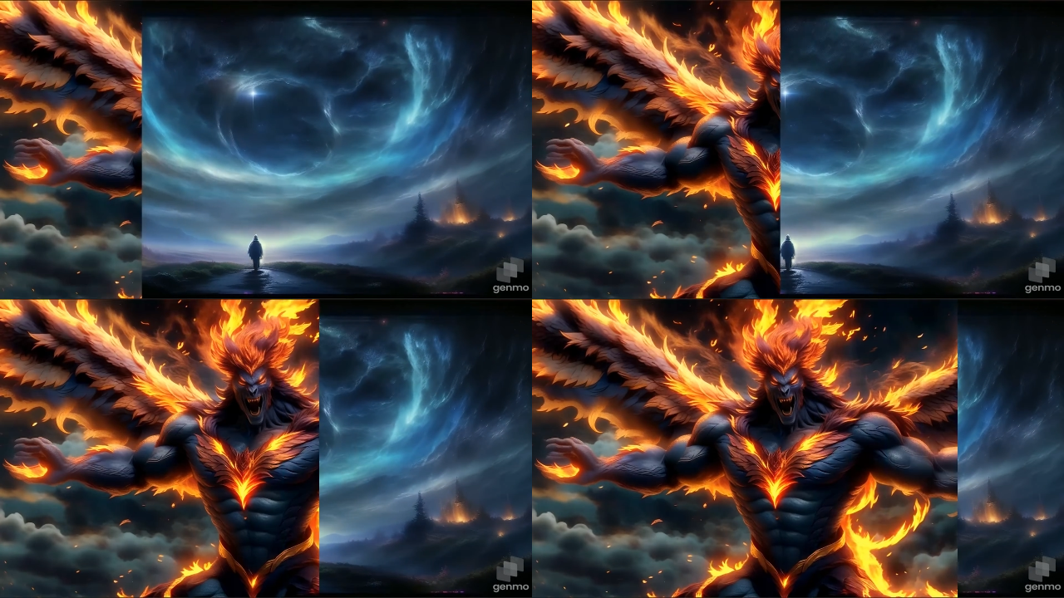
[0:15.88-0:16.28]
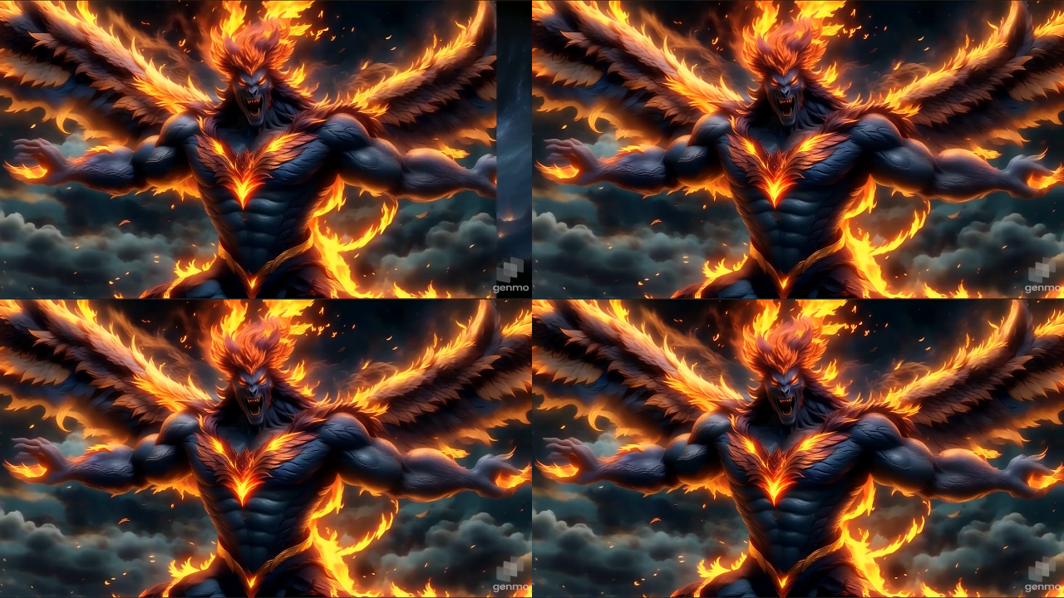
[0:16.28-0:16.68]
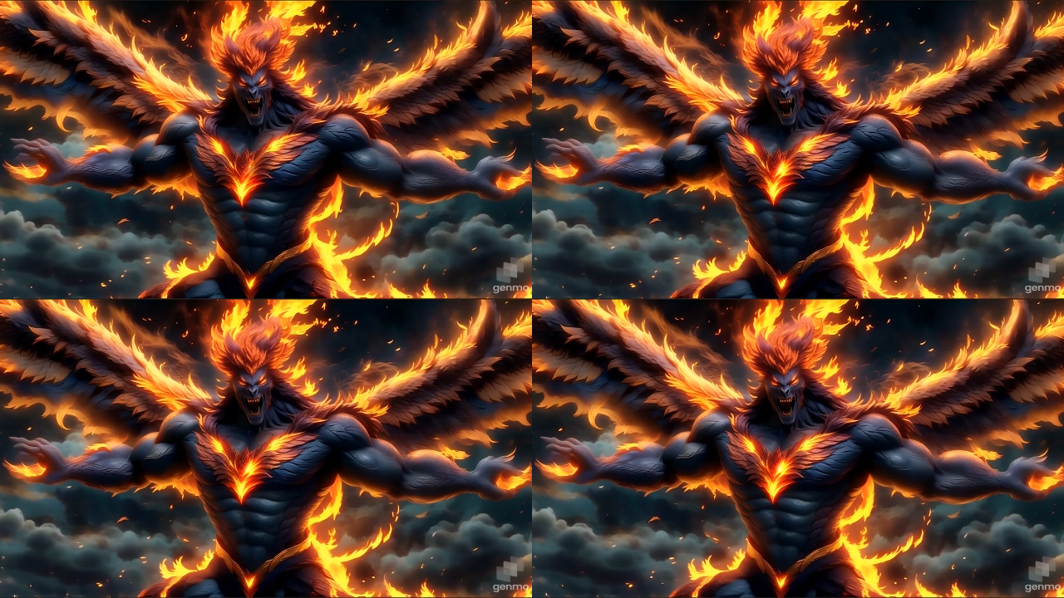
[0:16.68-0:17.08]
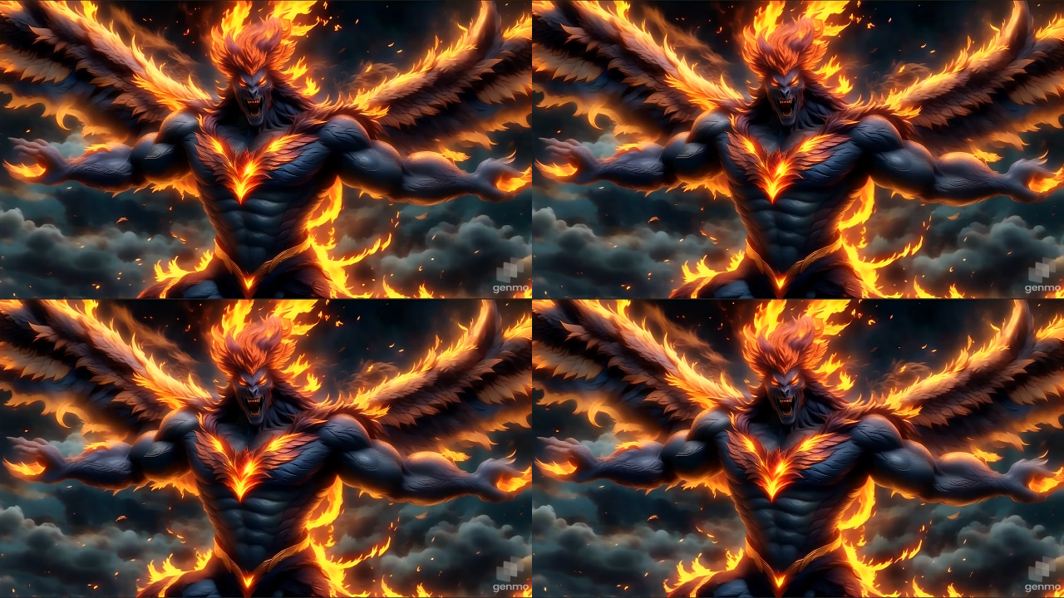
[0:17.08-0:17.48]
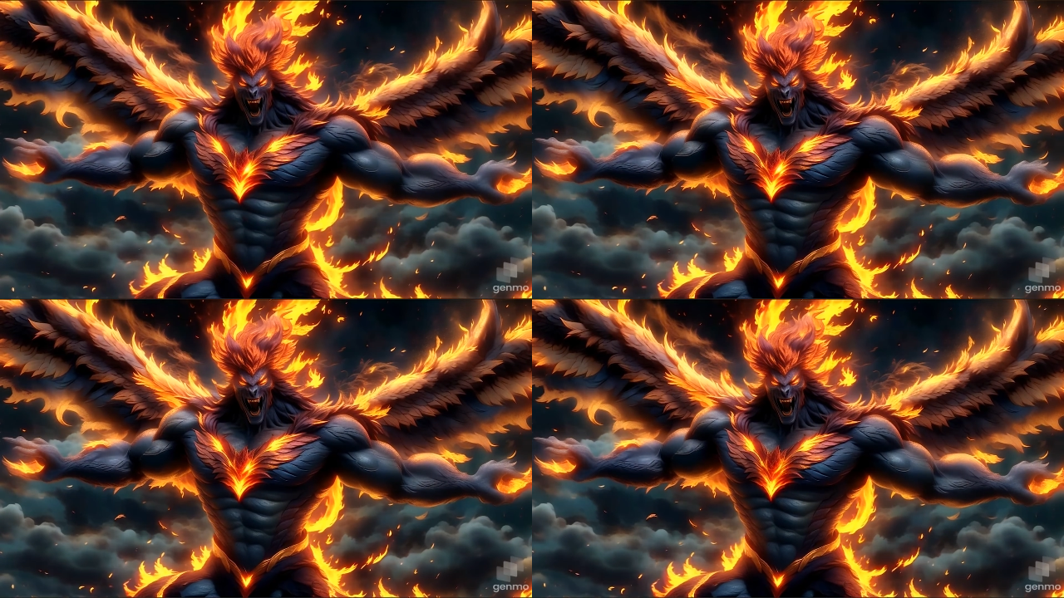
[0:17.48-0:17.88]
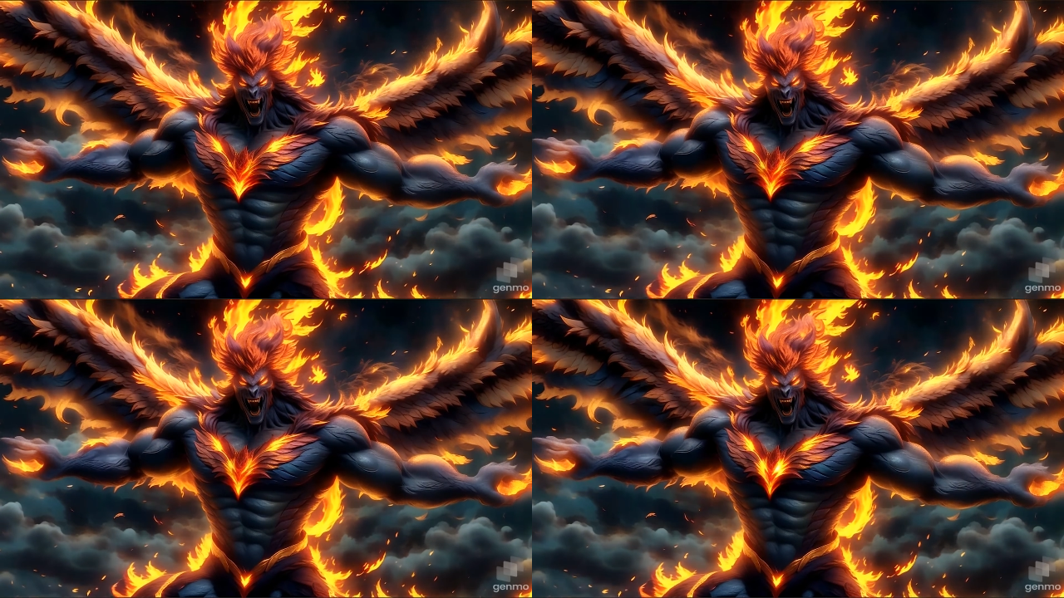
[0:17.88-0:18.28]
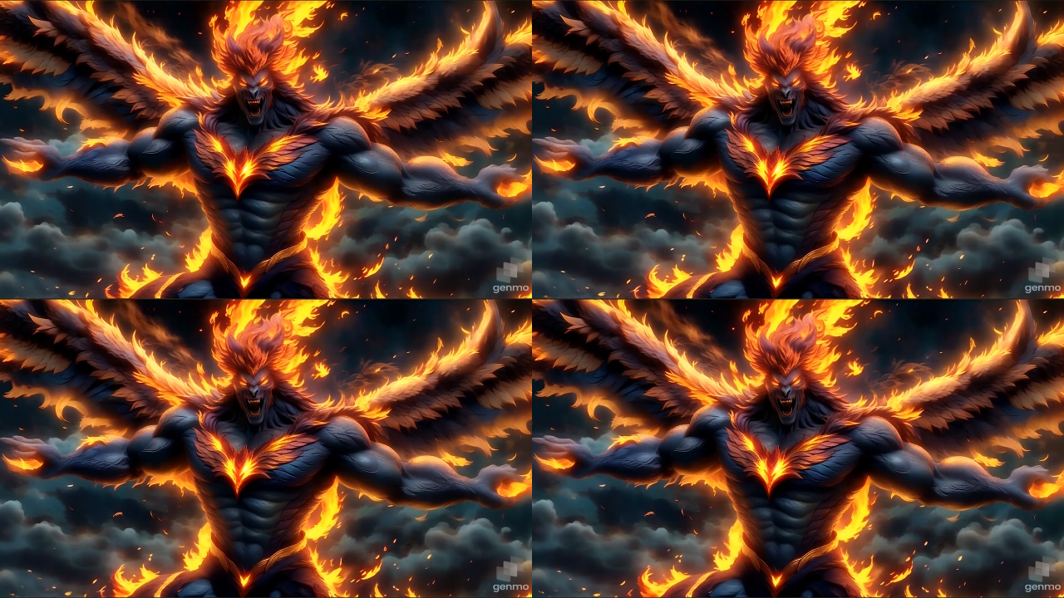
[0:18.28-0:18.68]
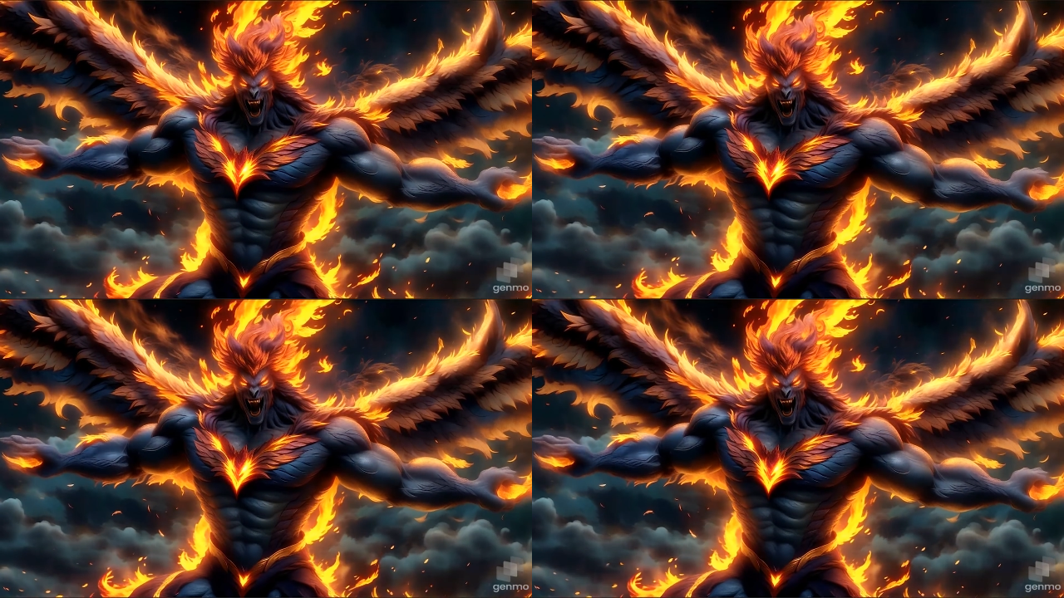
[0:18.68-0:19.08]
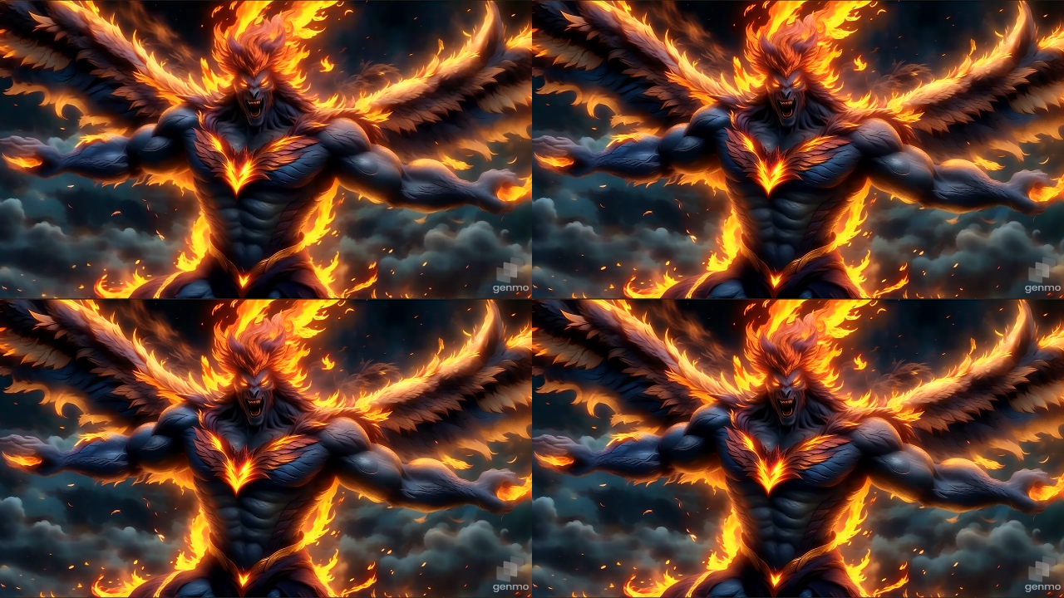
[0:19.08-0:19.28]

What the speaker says: (no speaker visible)